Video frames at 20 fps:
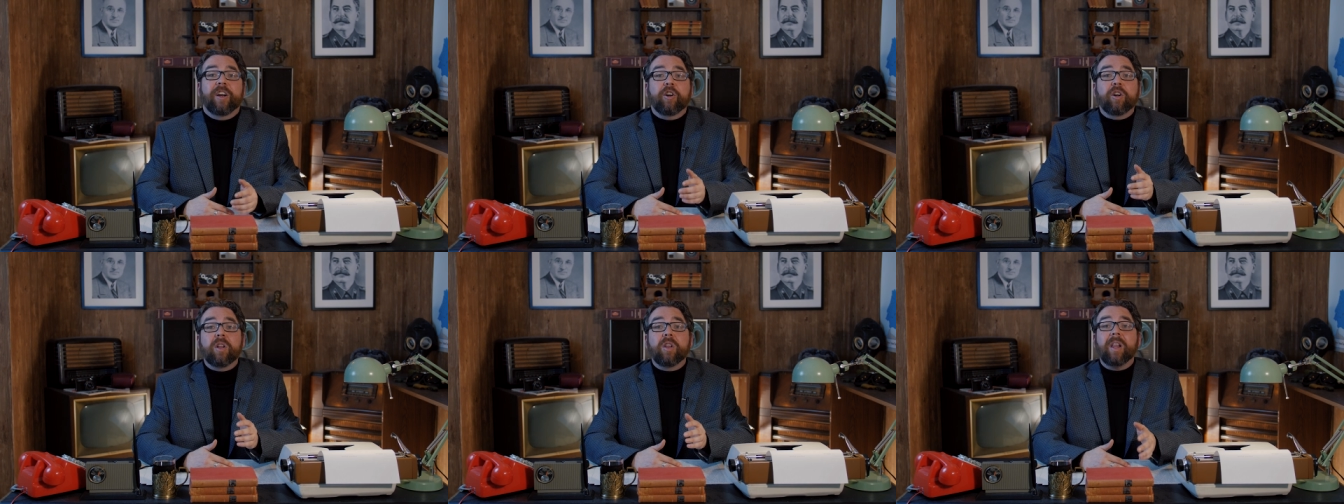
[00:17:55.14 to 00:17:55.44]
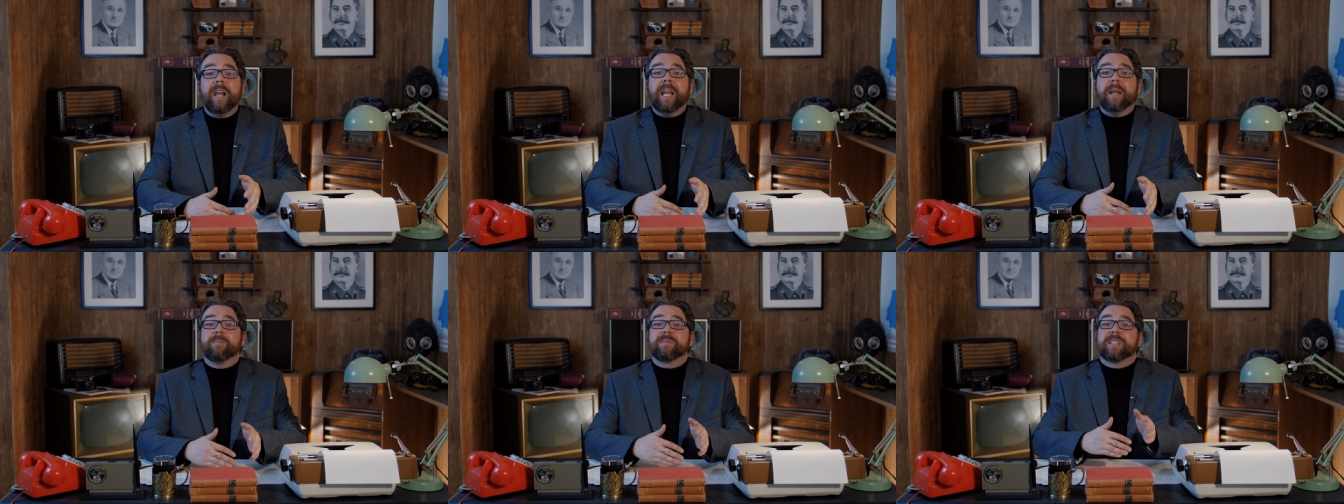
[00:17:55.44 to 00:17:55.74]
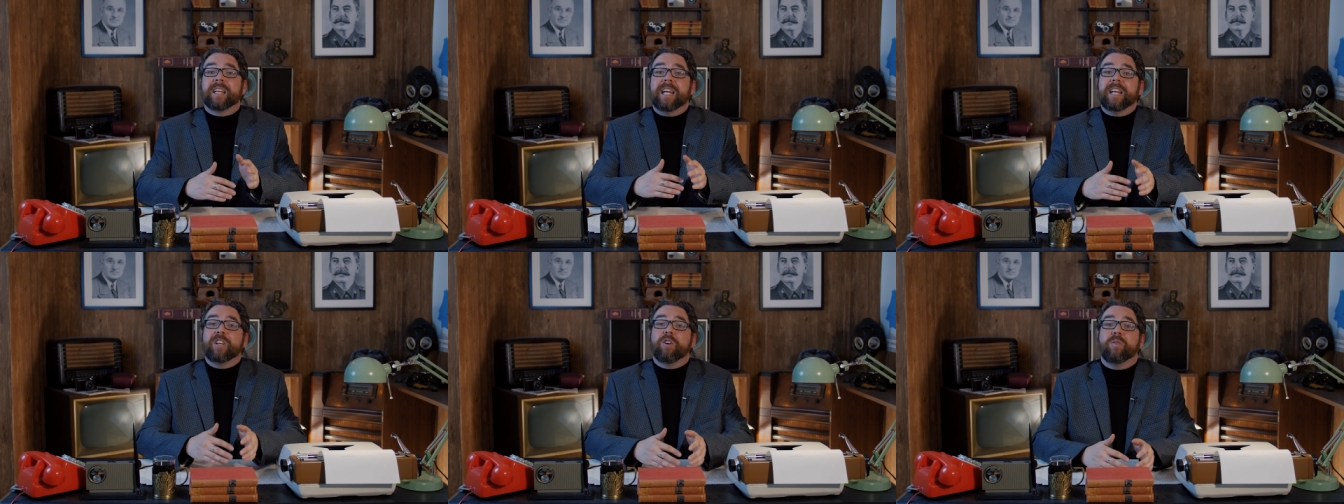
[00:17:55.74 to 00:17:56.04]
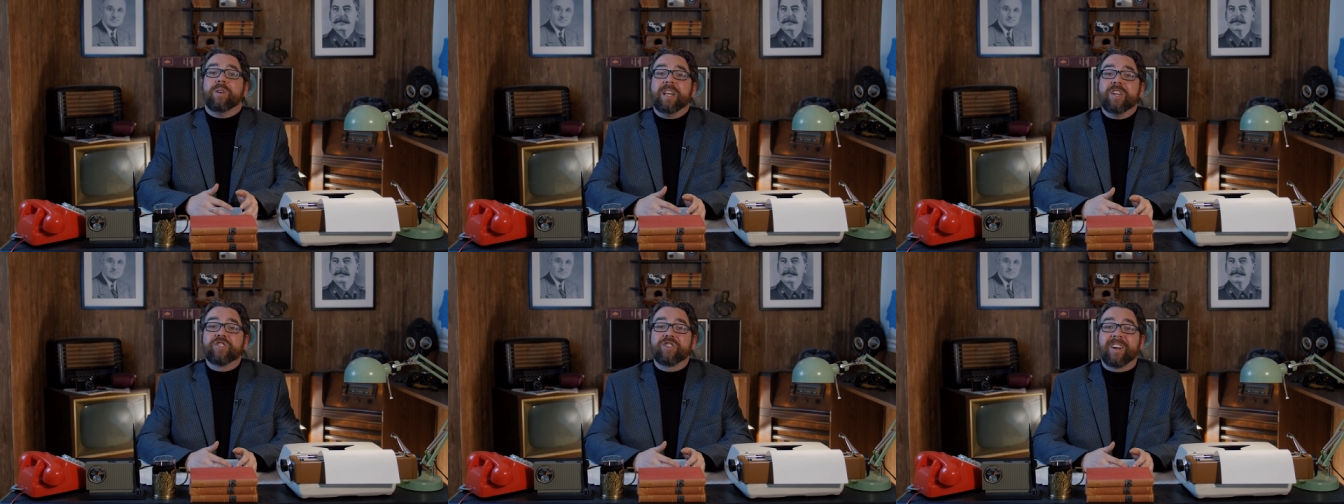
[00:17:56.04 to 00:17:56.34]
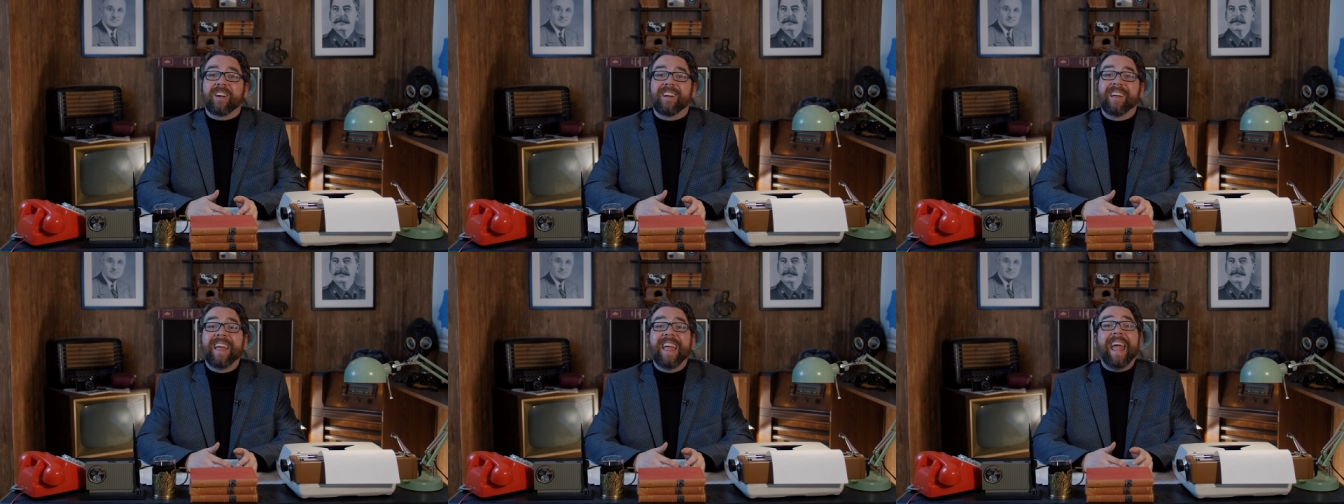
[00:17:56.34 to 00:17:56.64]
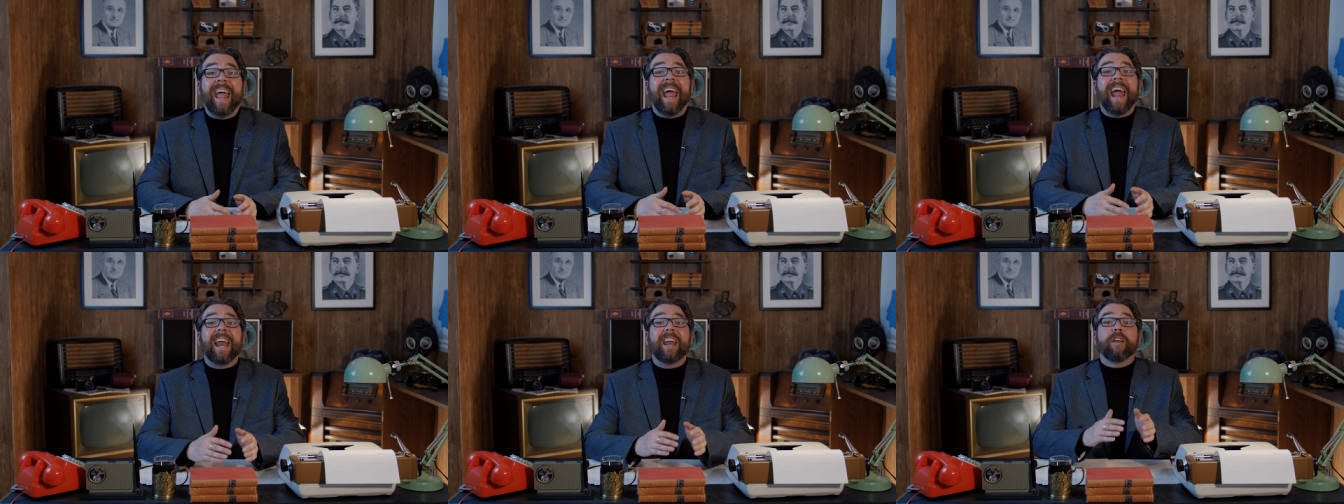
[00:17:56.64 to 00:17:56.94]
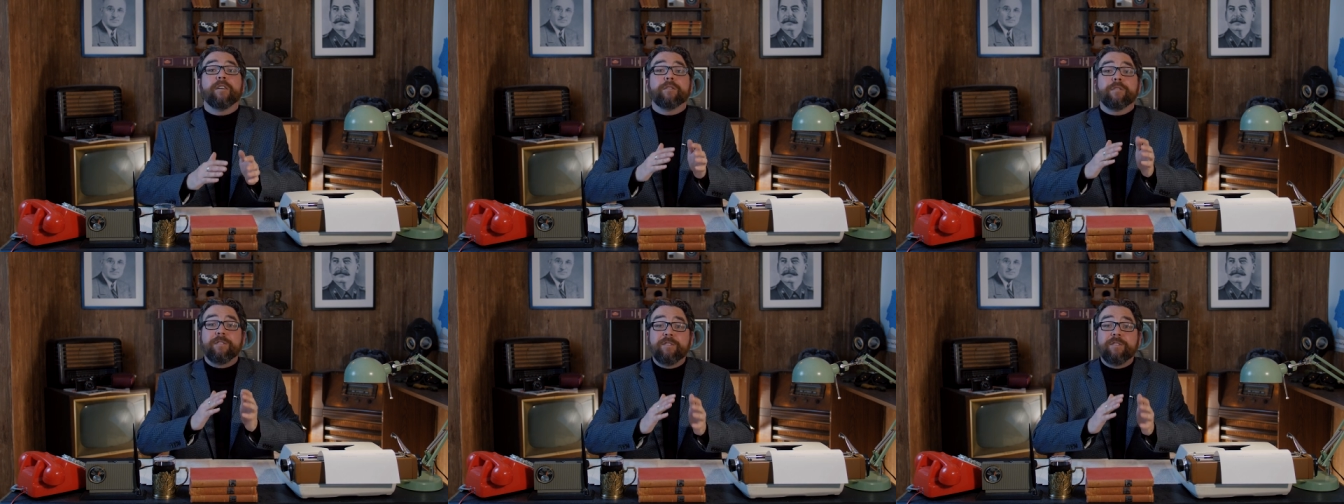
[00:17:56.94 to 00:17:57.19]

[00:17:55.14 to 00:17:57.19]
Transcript: their claims to Indonesia, and